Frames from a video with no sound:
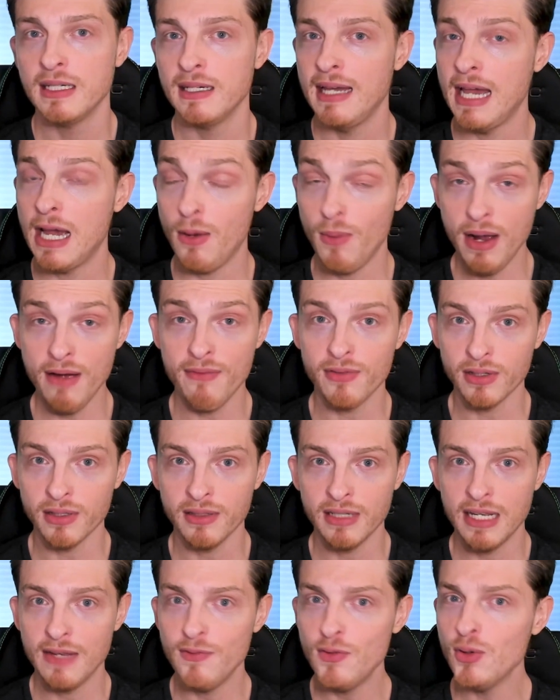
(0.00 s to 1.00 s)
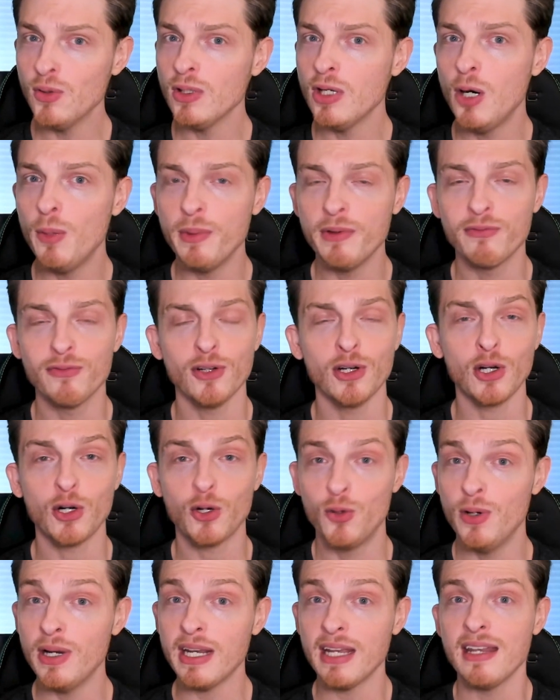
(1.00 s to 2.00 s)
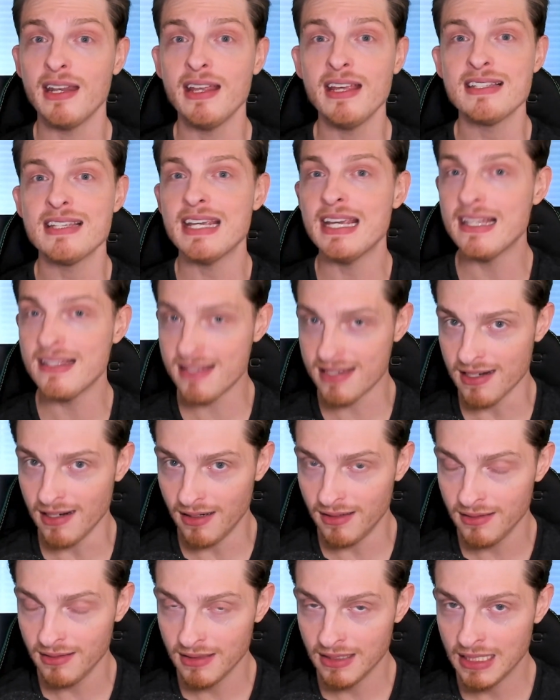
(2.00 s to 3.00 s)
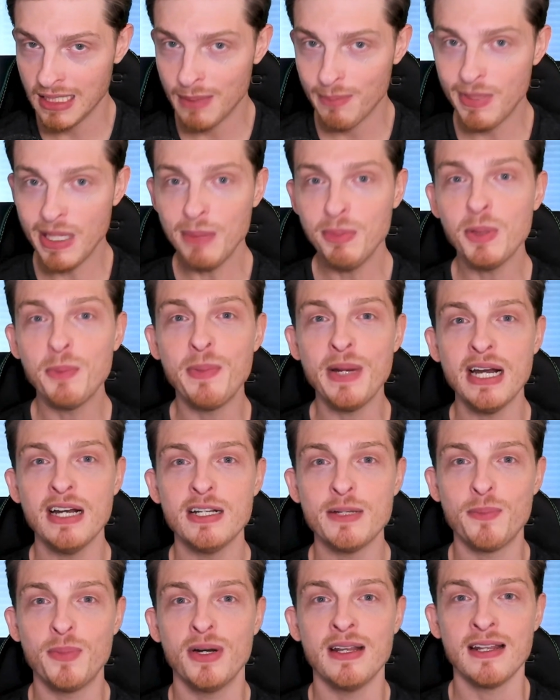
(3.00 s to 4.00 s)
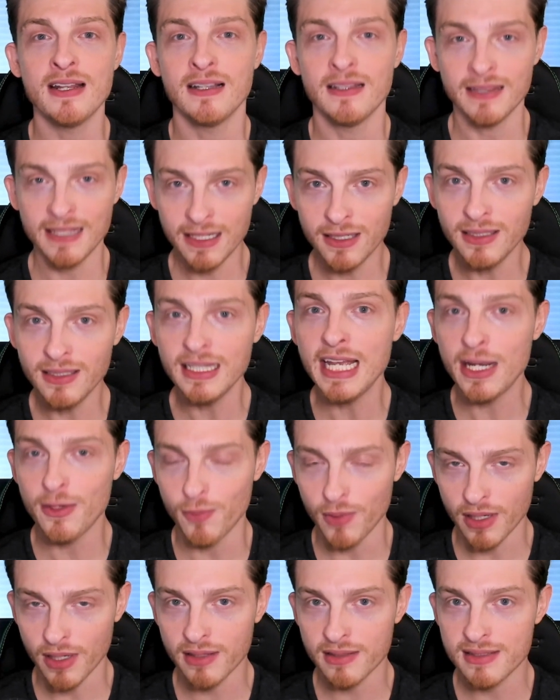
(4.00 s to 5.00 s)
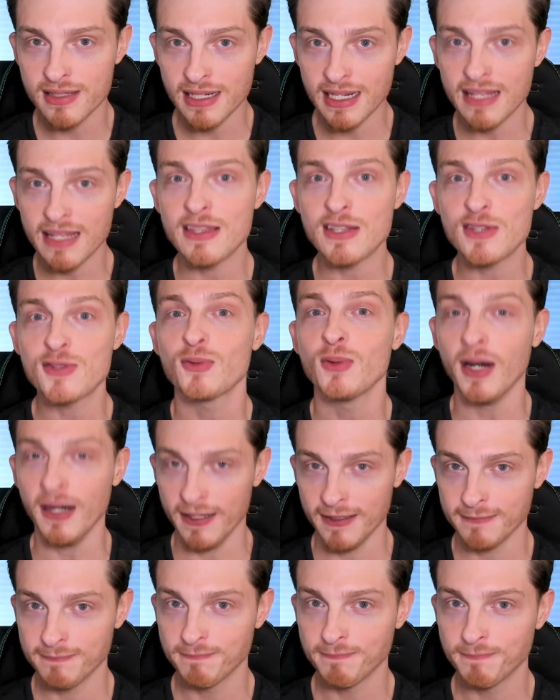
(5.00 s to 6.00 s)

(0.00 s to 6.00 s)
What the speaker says: However, if you are hoping for a quick and easy install, be prepared to put in a little legwork to get this running.